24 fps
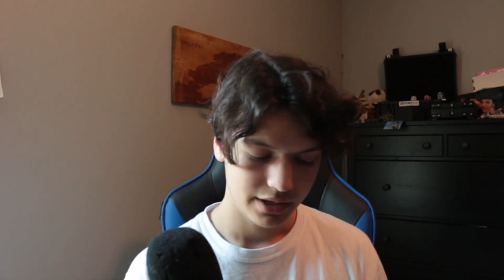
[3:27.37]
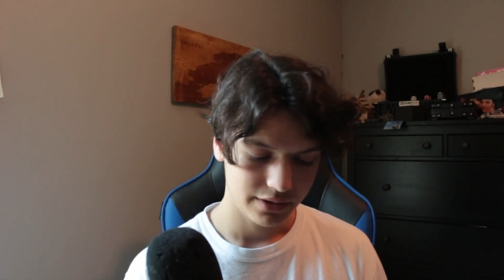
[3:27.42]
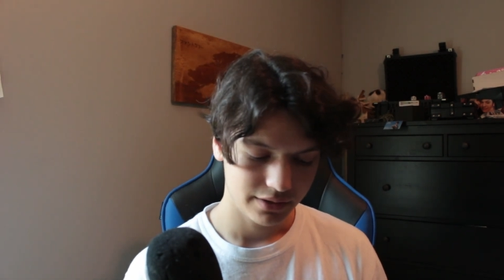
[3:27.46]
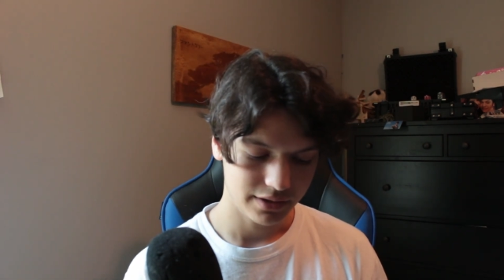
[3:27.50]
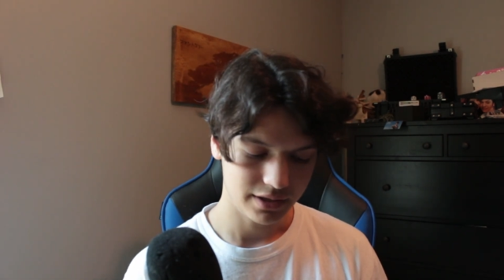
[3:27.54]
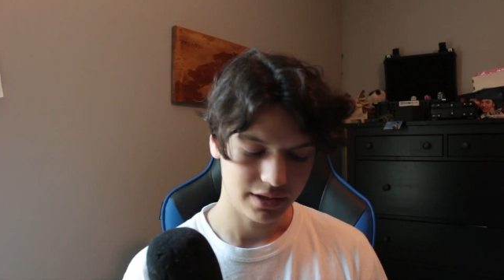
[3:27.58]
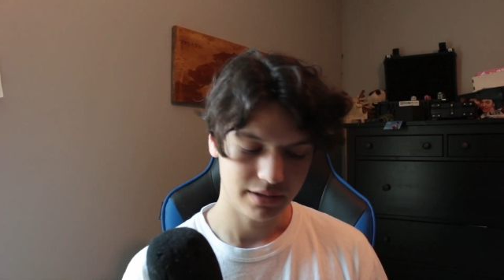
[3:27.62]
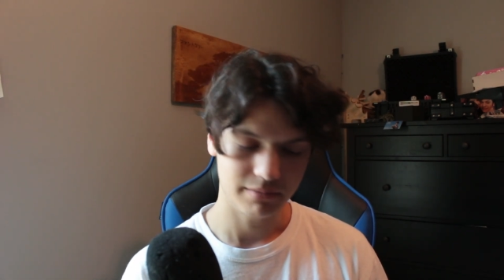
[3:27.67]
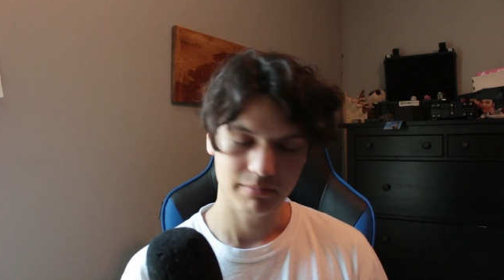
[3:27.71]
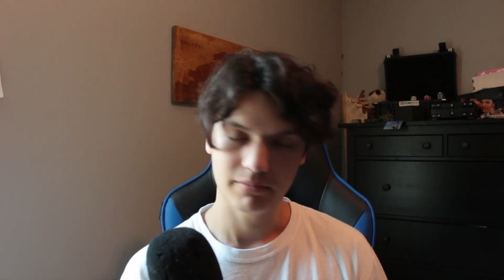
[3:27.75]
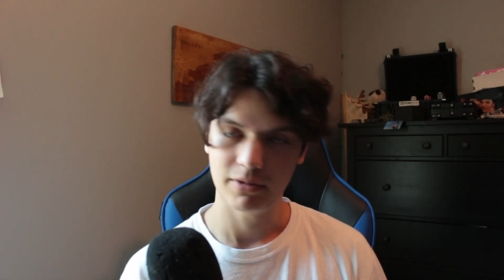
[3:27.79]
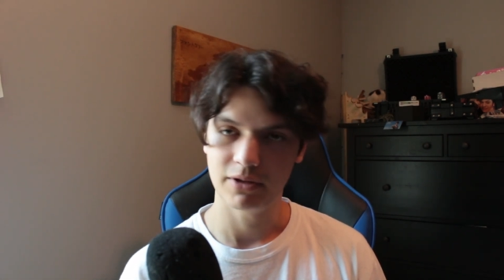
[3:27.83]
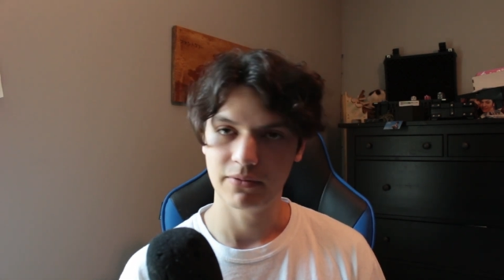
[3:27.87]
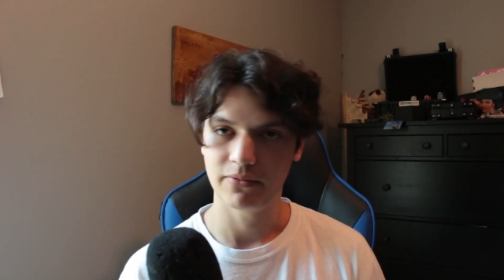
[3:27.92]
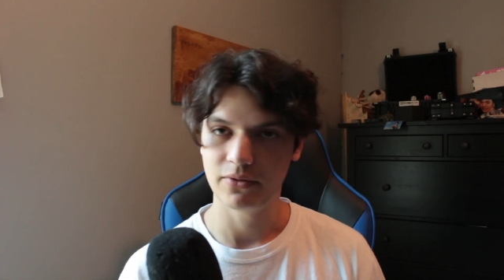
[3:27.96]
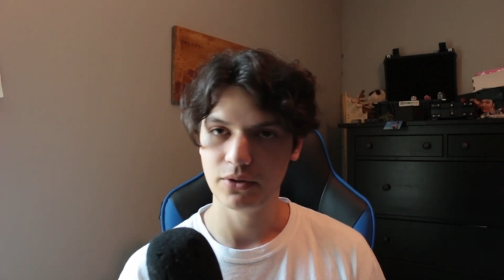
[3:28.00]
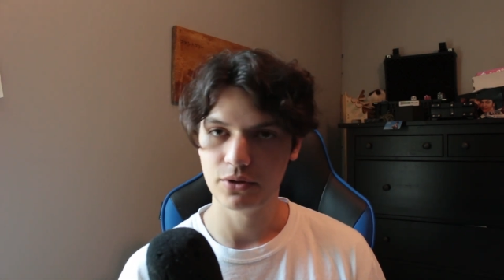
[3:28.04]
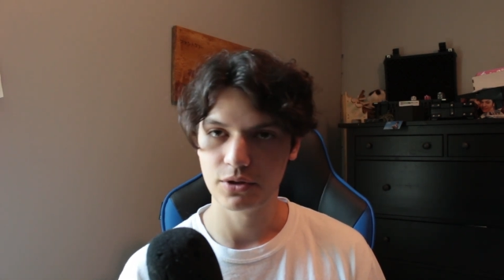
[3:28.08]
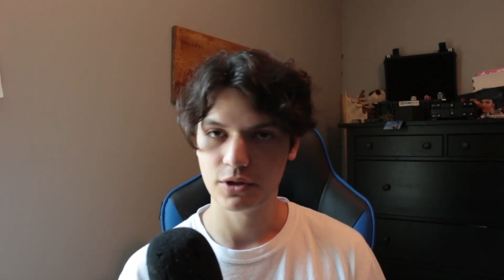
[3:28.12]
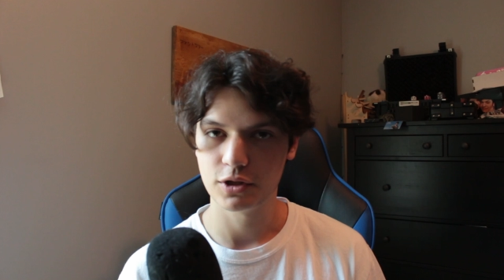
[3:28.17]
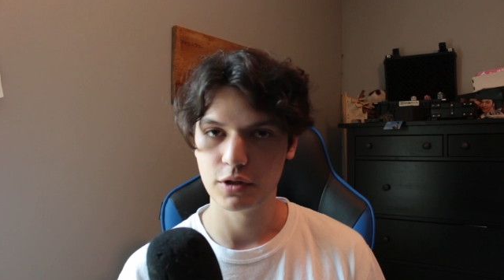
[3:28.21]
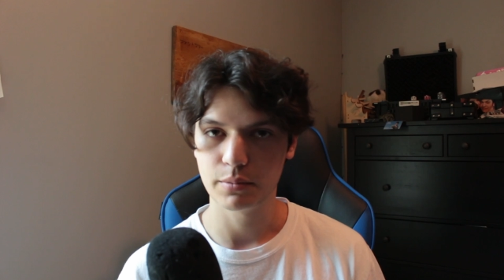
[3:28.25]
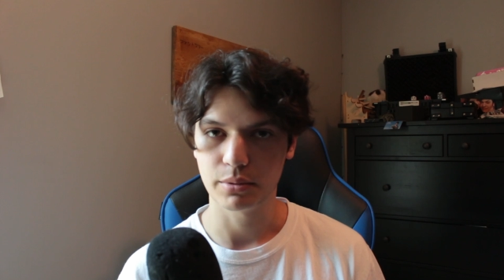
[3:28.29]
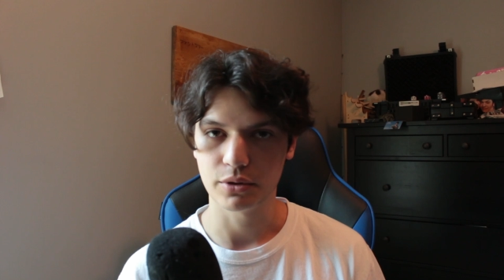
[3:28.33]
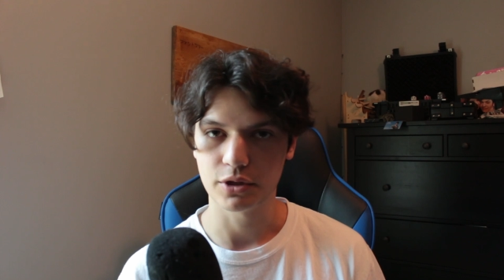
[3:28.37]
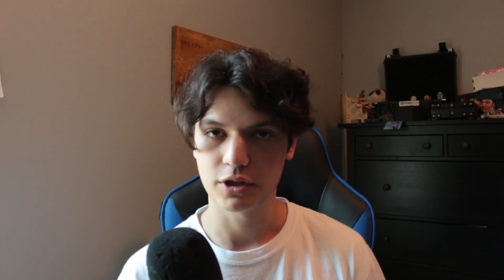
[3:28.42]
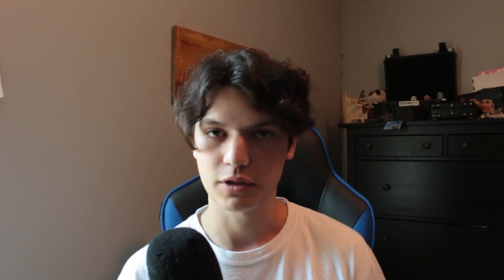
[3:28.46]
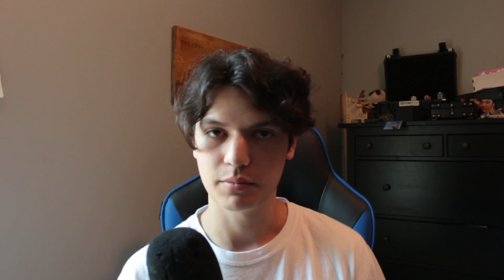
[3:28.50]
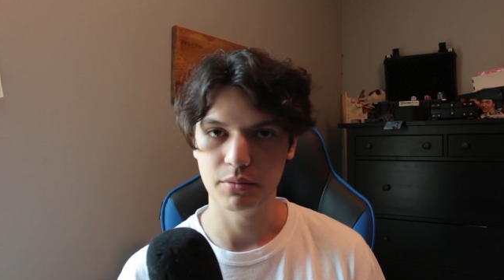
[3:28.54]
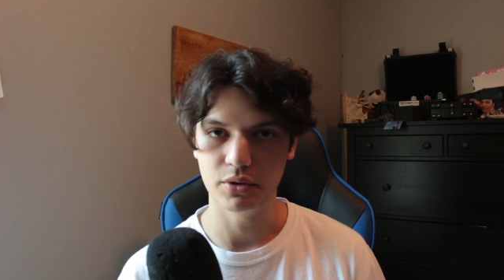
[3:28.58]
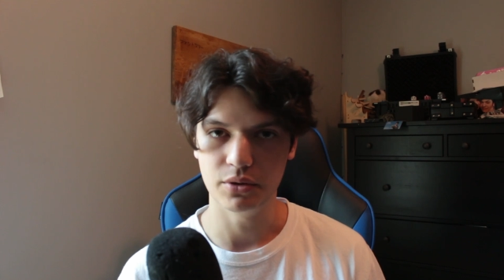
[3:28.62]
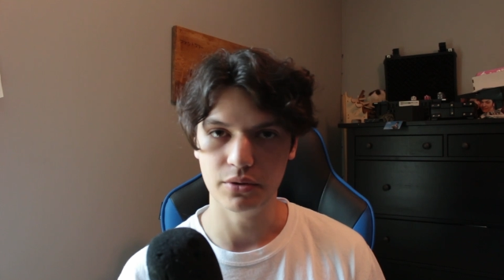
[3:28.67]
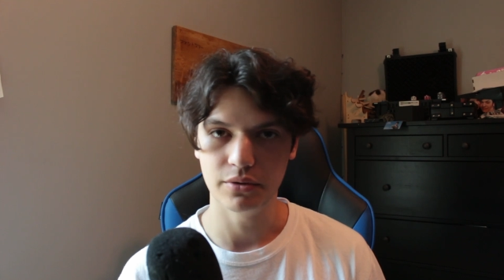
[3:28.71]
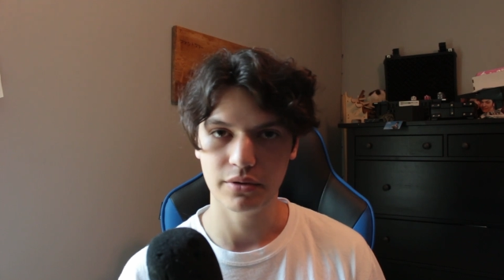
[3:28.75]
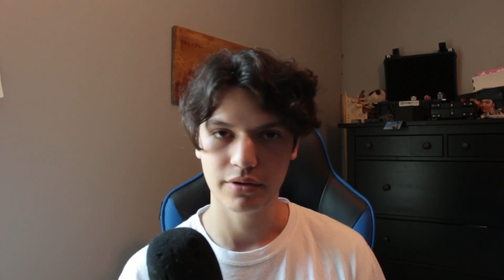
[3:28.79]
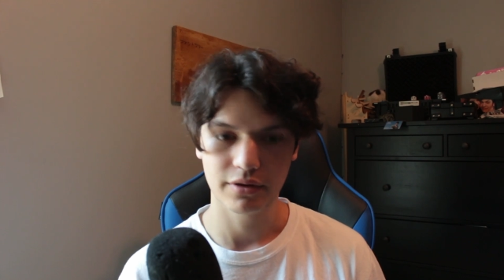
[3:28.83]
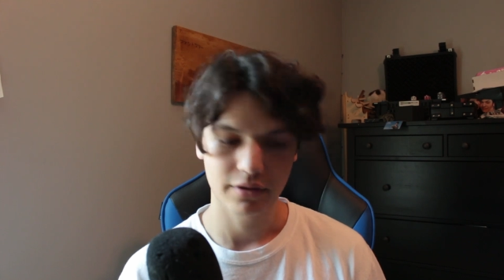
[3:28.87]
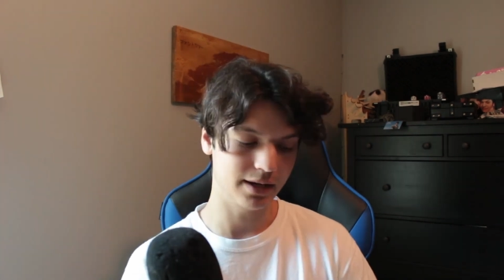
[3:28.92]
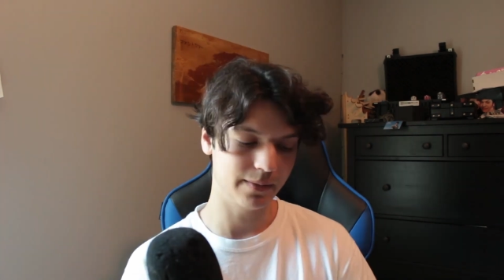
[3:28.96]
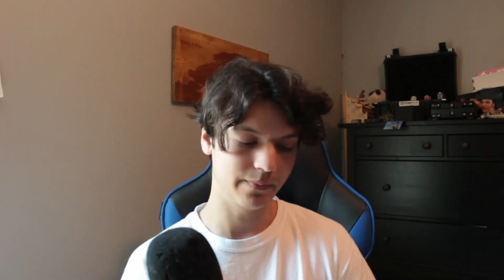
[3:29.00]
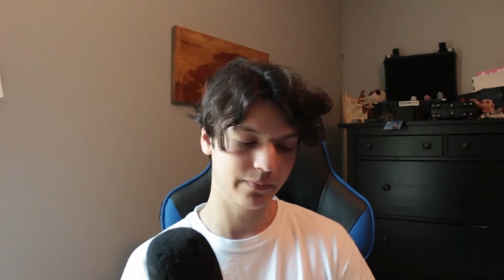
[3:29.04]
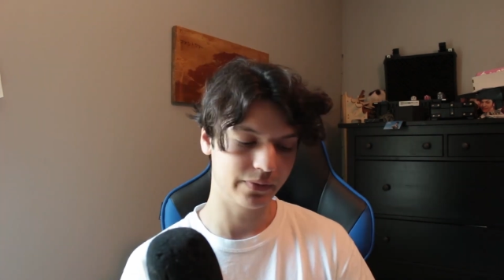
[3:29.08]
it feels super smooth.